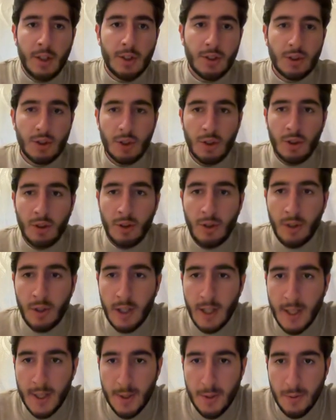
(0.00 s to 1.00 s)
So
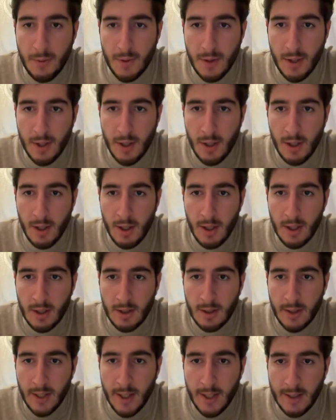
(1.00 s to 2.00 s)
as you see,
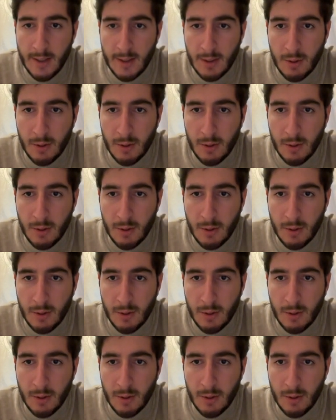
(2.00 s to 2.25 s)
x